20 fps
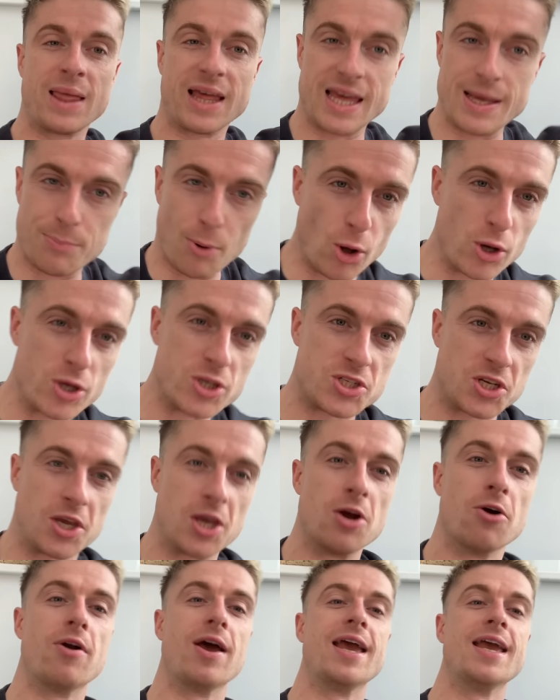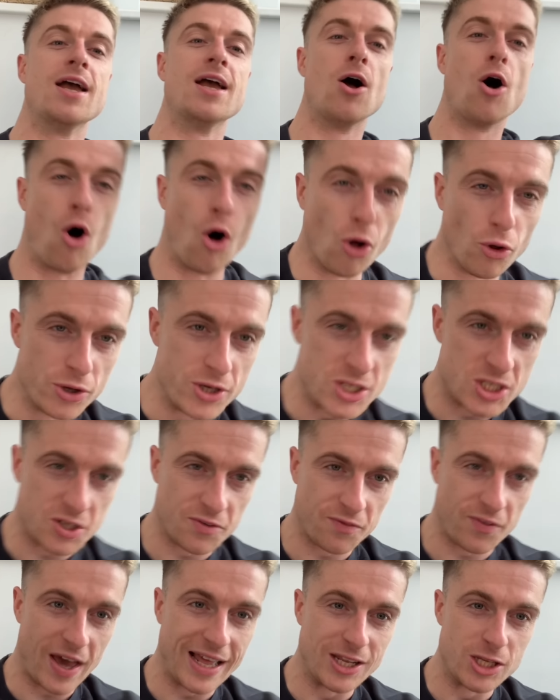Keep all your security, all your
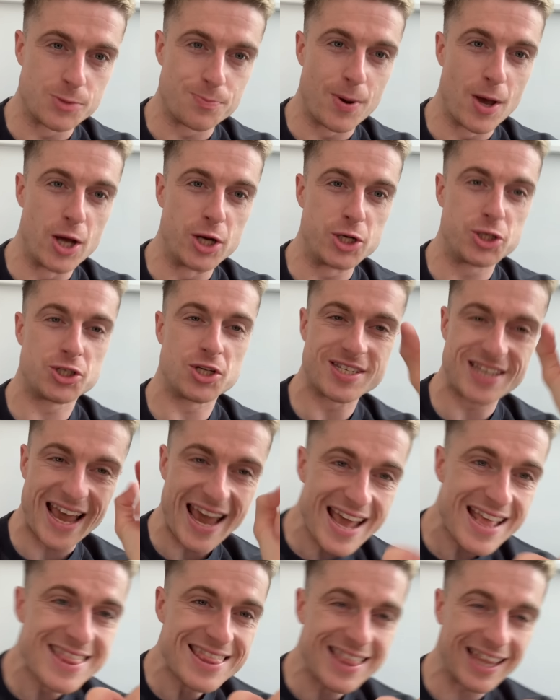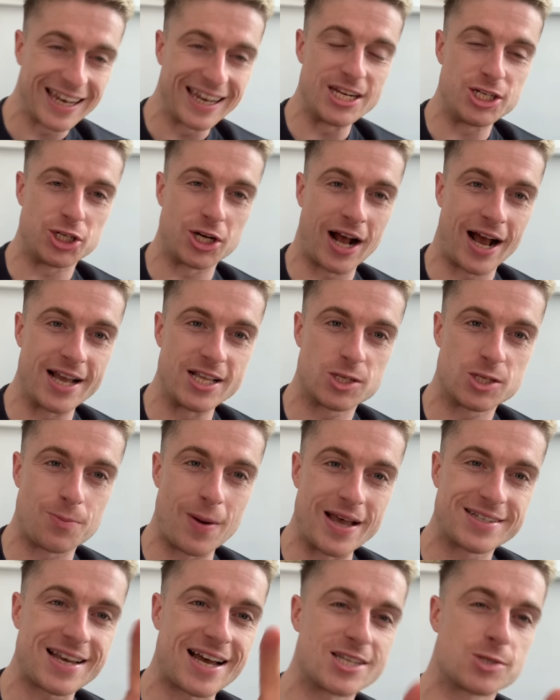surveillance purchases in the Leeds United
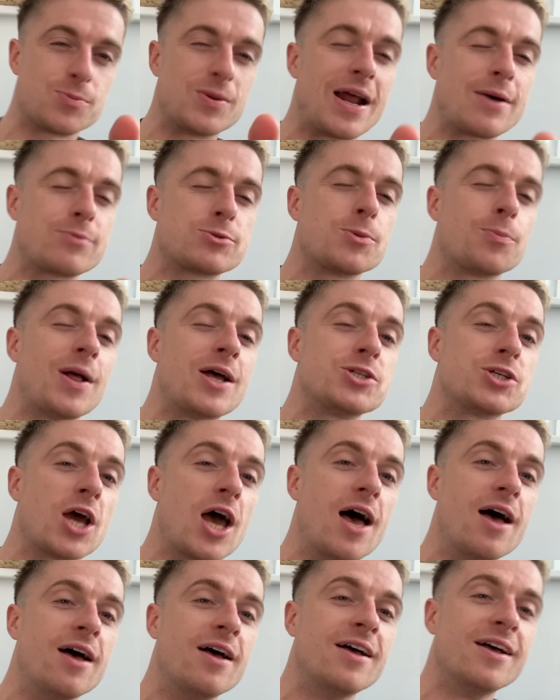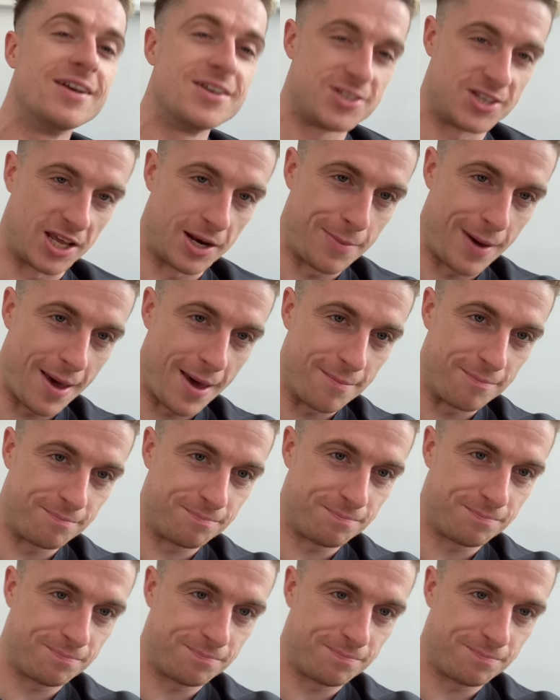space. Guys, it's been an absolute pleasure. See you in a bit.